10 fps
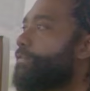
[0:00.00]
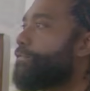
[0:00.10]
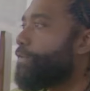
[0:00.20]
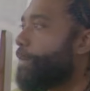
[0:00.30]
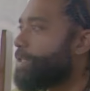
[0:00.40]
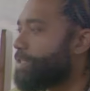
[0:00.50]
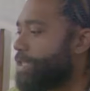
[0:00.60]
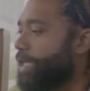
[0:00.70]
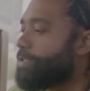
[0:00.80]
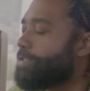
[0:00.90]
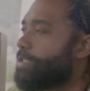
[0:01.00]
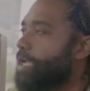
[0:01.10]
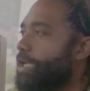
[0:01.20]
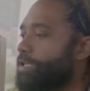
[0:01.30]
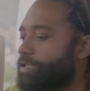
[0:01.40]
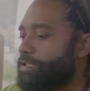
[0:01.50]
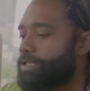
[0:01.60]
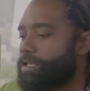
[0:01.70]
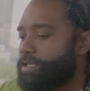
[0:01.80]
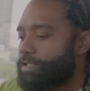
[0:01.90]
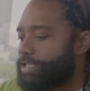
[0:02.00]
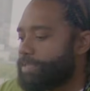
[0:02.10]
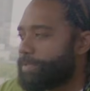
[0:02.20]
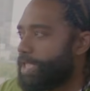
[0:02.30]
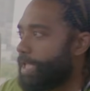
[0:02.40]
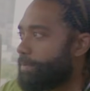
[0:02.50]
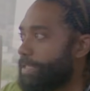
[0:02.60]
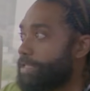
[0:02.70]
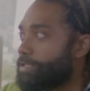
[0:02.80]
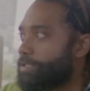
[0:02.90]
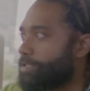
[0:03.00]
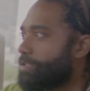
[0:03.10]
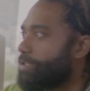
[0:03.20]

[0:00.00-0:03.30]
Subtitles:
from the States to Ghana just became easy.